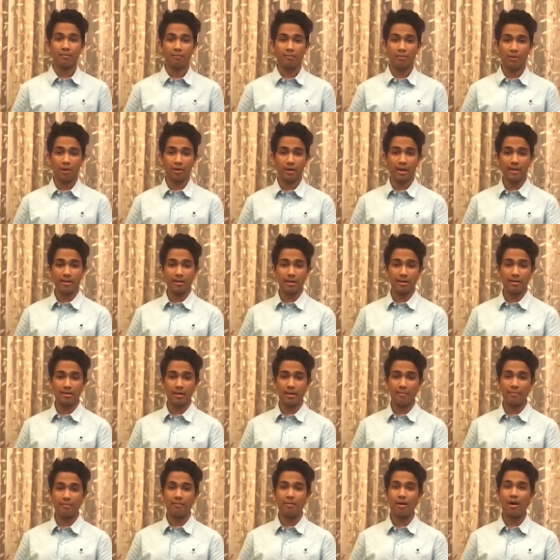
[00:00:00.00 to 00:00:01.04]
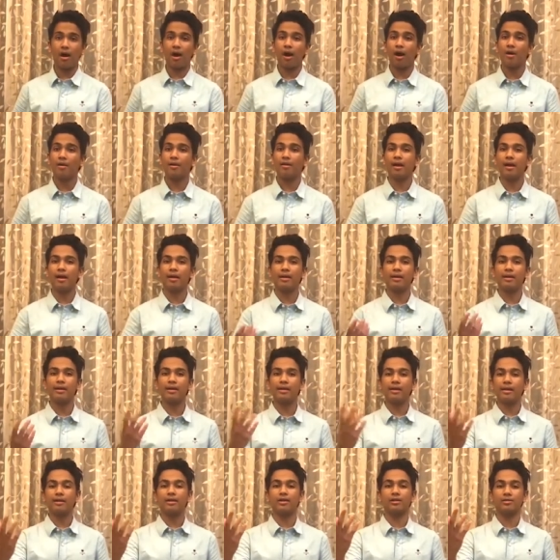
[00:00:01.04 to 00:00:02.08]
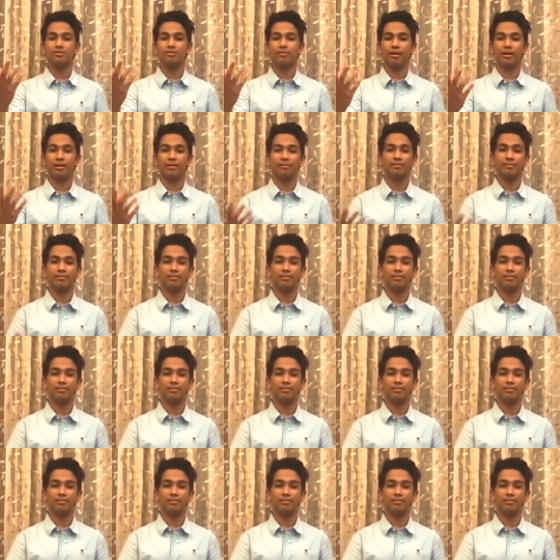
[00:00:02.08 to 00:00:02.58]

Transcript: protected them under an eagle's wing.